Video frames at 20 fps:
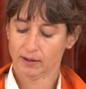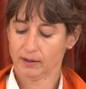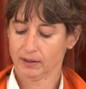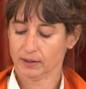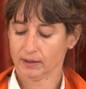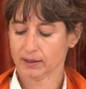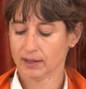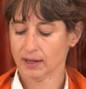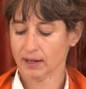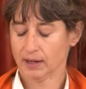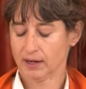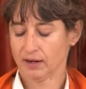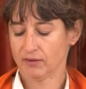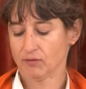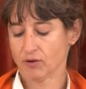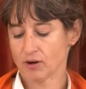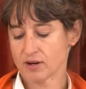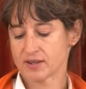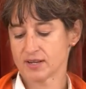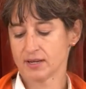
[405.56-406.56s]
Clearly,
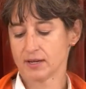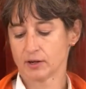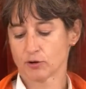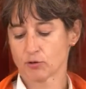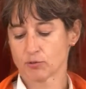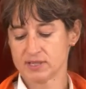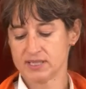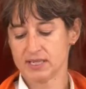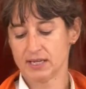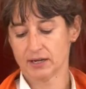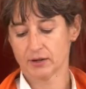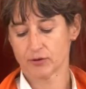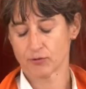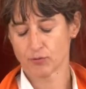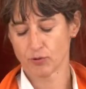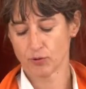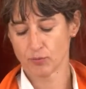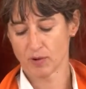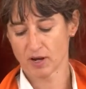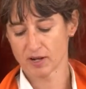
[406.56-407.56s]
voicing critique
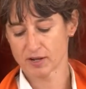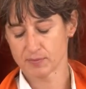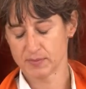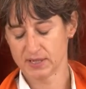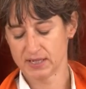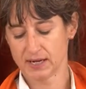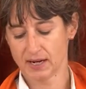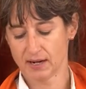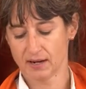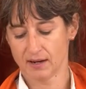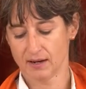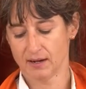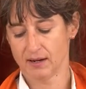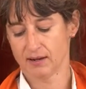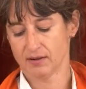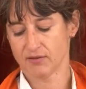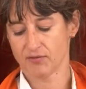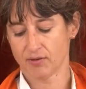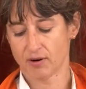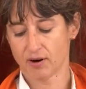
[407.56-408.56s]
through mass media
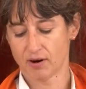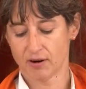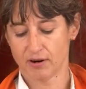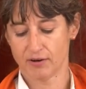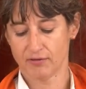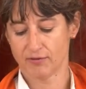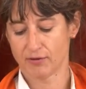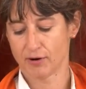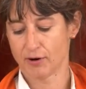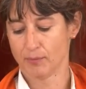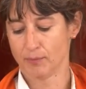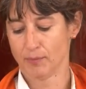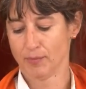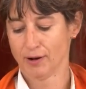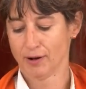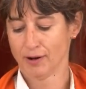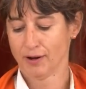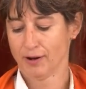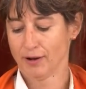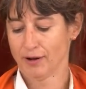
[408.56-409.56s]
is far
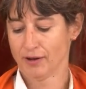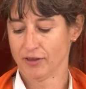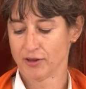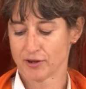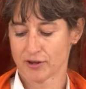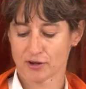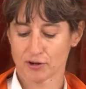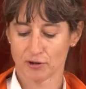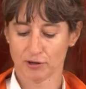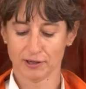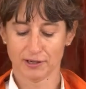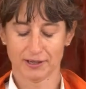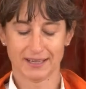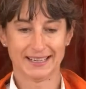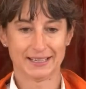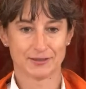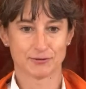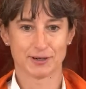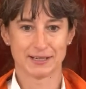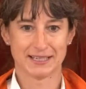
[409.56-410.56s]
from the
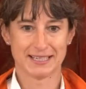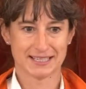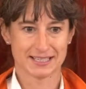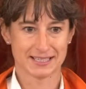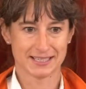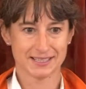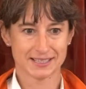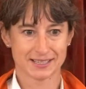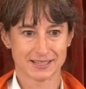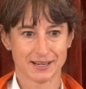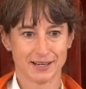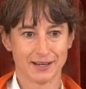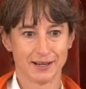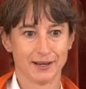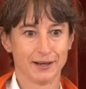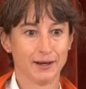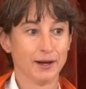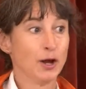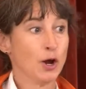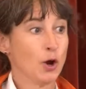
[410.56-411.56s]
scholarly traditions.
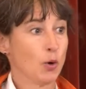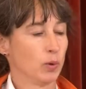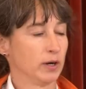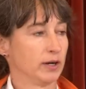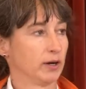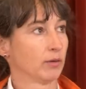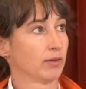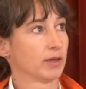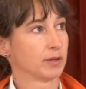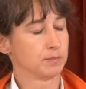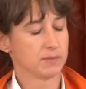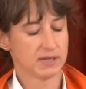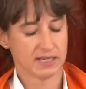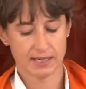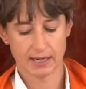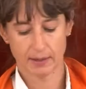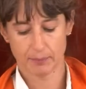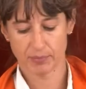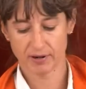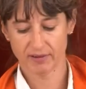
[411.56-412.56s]
We know that
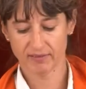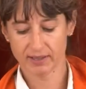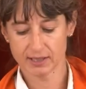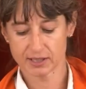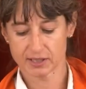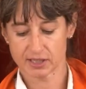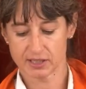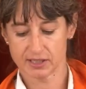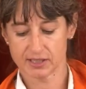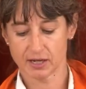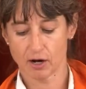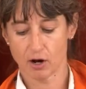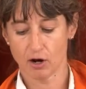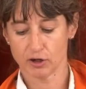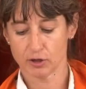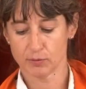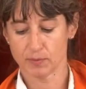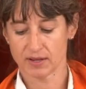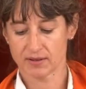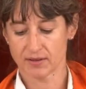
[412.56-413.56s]
media privileges
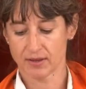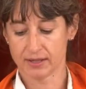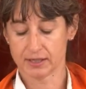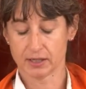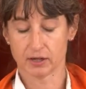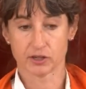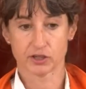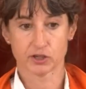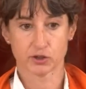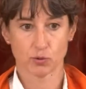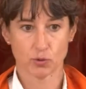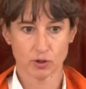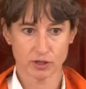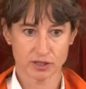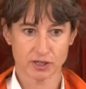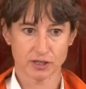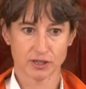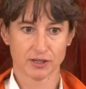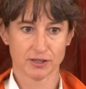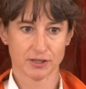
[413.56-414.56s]
arguments that are
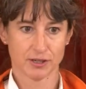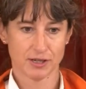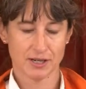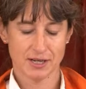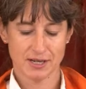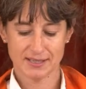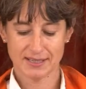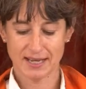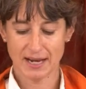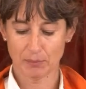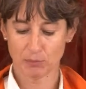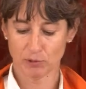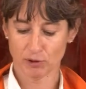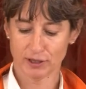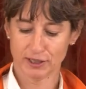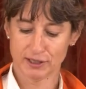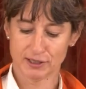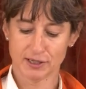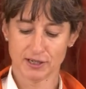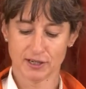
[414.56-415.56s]
short,
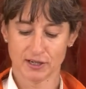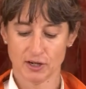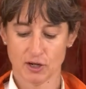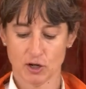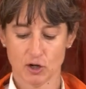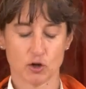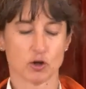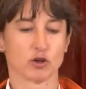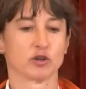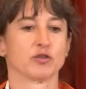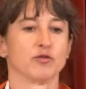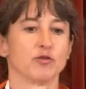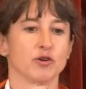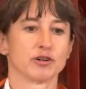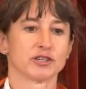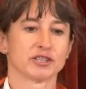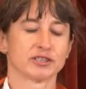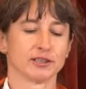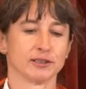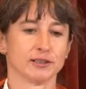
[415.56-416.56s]
tabloid,
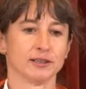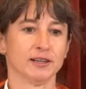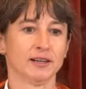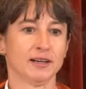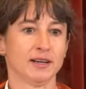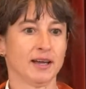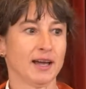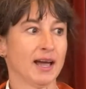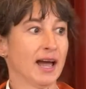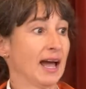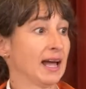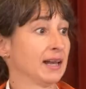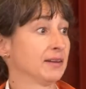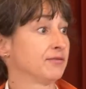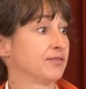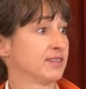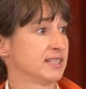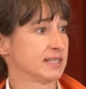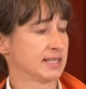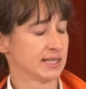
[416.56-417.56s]
controversial, and
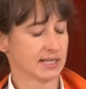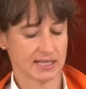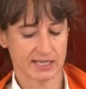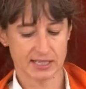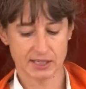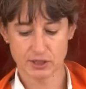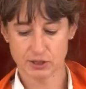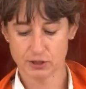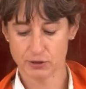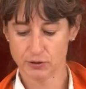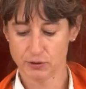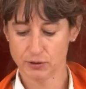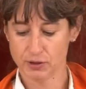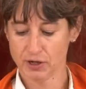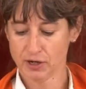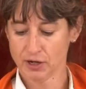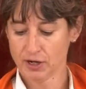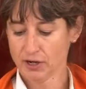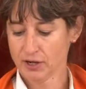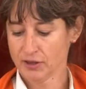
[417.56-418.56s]
fitting
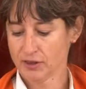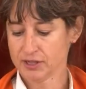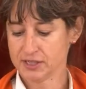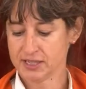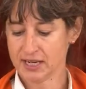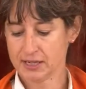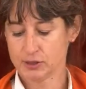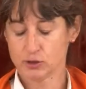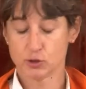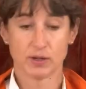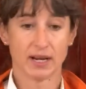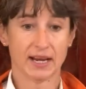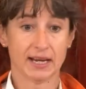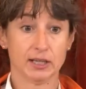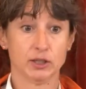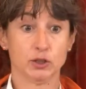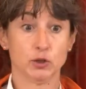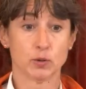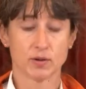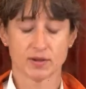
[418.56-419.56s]
into the day-to-day
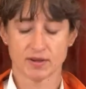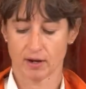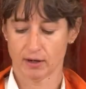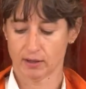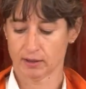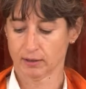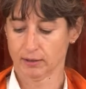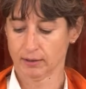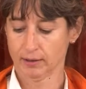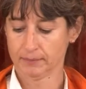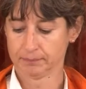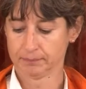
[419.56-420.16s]
news cycle.